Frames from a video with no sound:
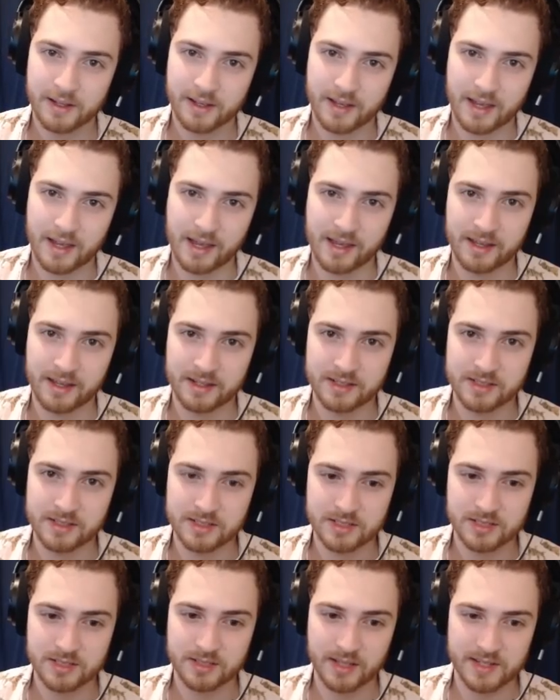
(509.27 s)

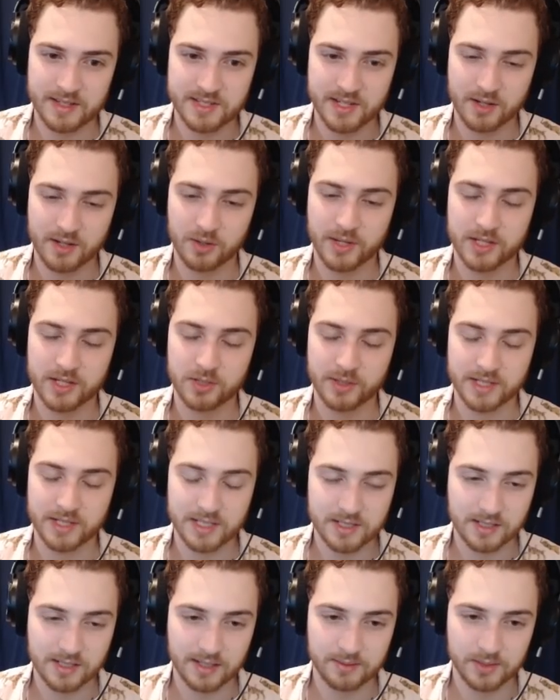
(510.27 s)
And like saying, okay, do I
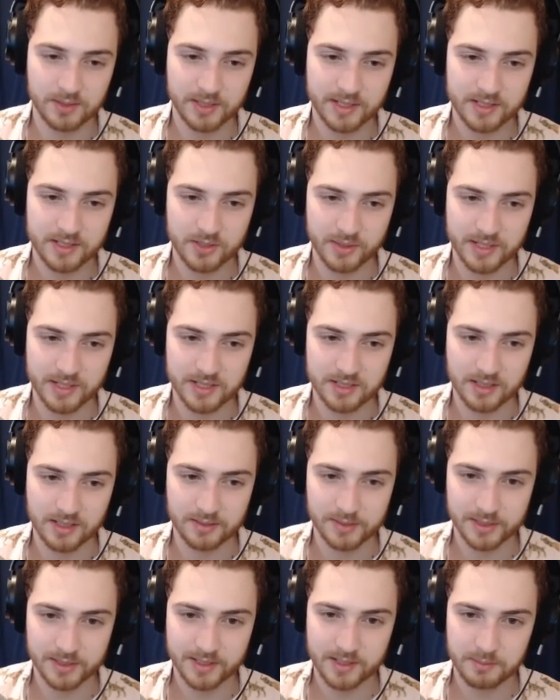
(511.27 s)
need to level here? Do I need to
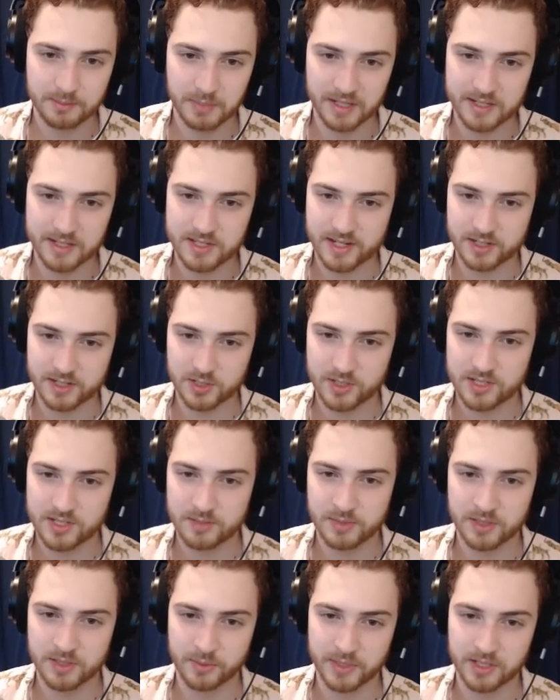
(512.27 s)
level here? But it's actually
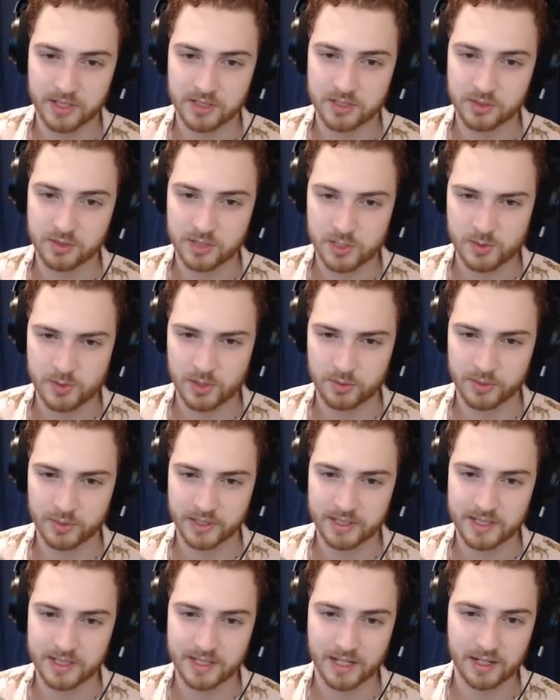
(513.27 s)
something that we could do because we don't
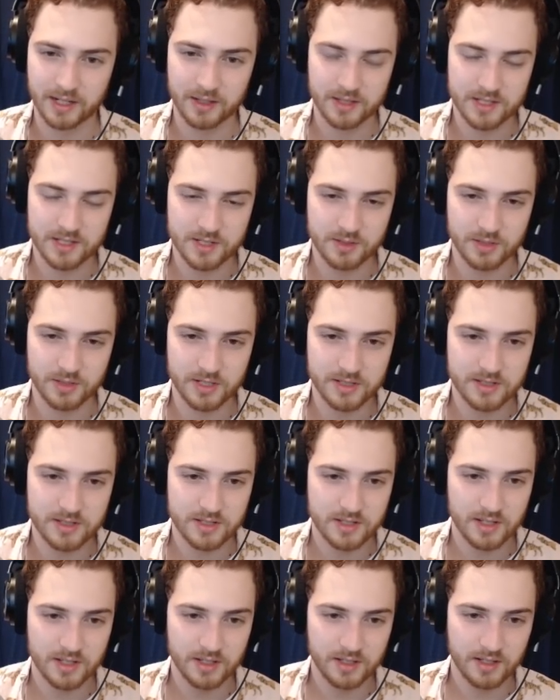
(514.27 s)
really need any of these
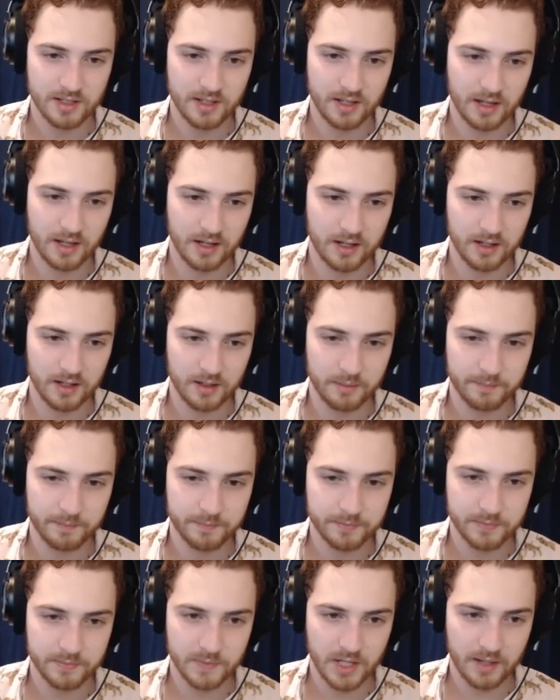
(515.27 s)
units.
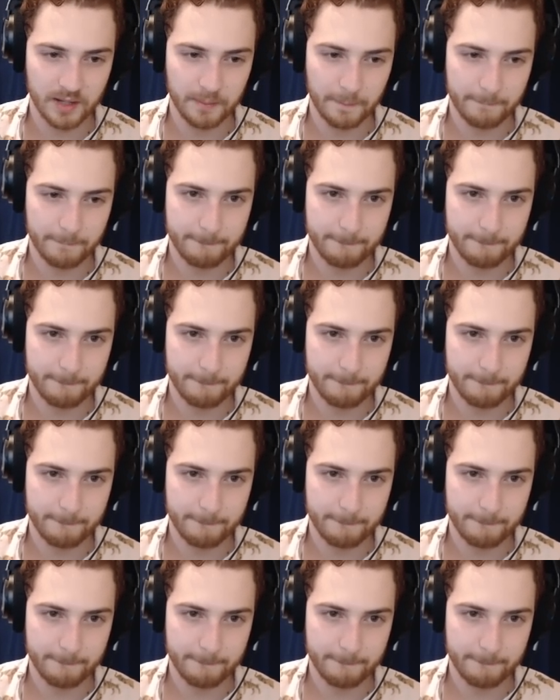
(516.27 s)
Okay.